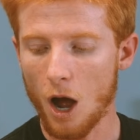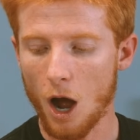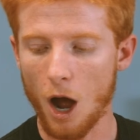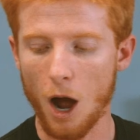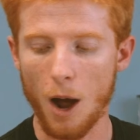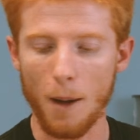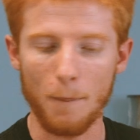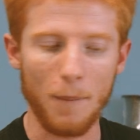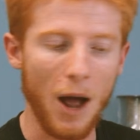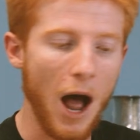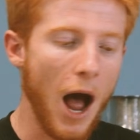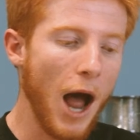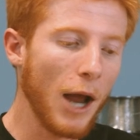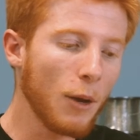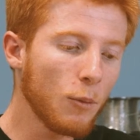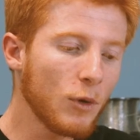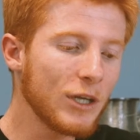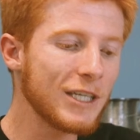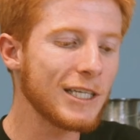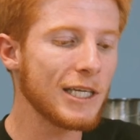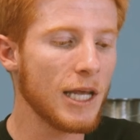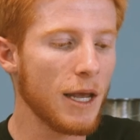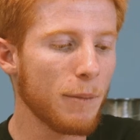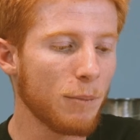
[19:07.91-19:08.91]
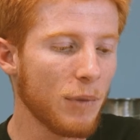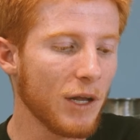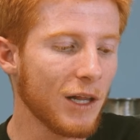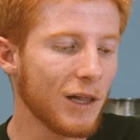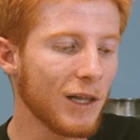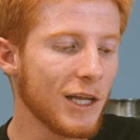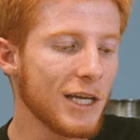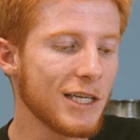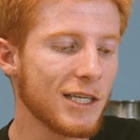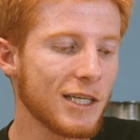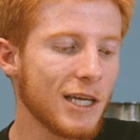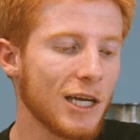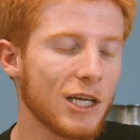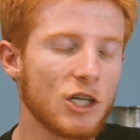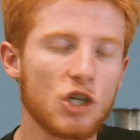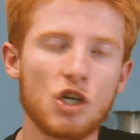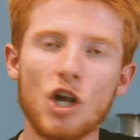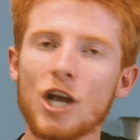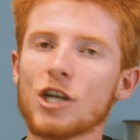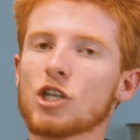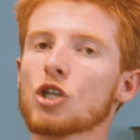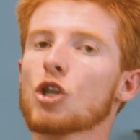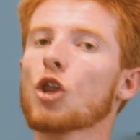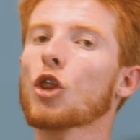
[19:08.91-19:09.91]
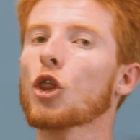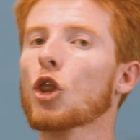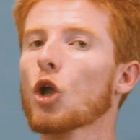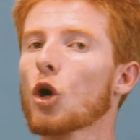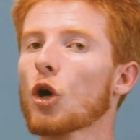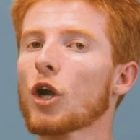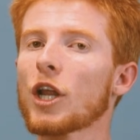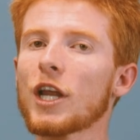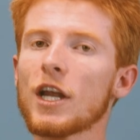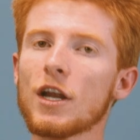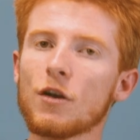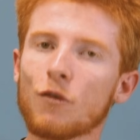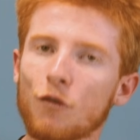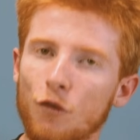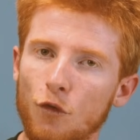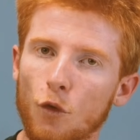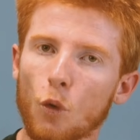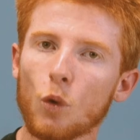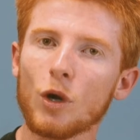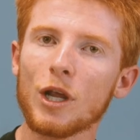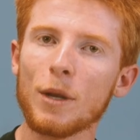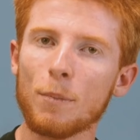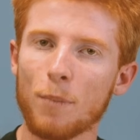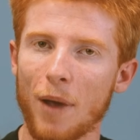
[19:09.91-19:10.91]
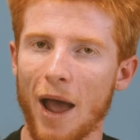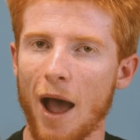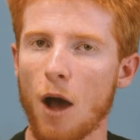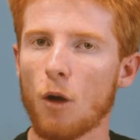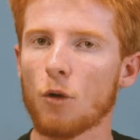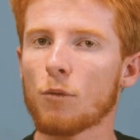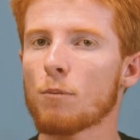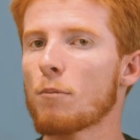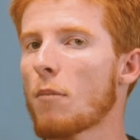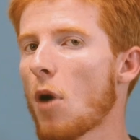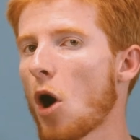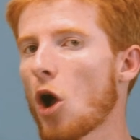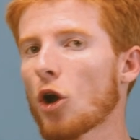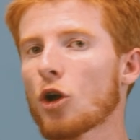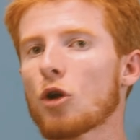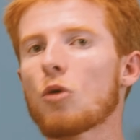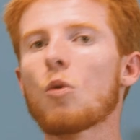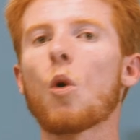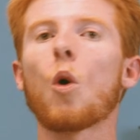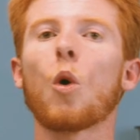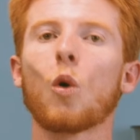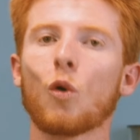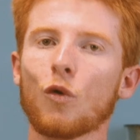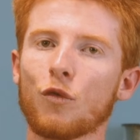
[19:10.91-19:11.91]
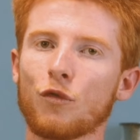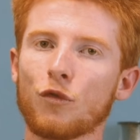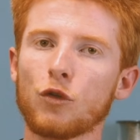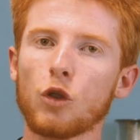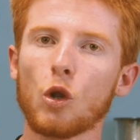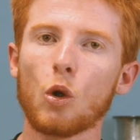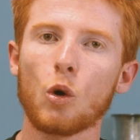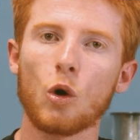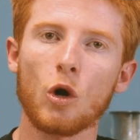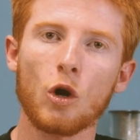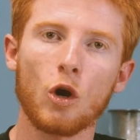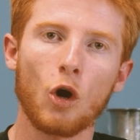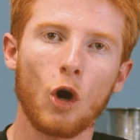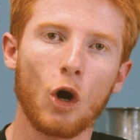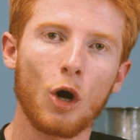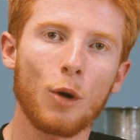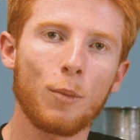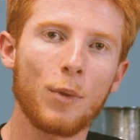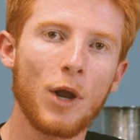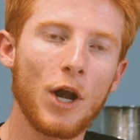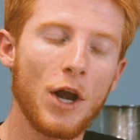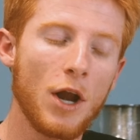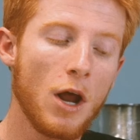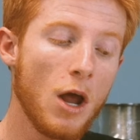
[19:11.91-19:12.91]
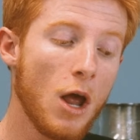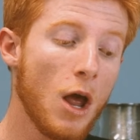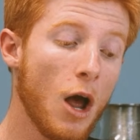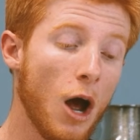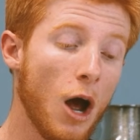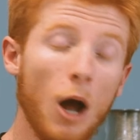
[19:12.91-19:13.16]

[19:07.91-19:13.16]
I would typically suggest 30 and 40 pound mono or fluorocarbon.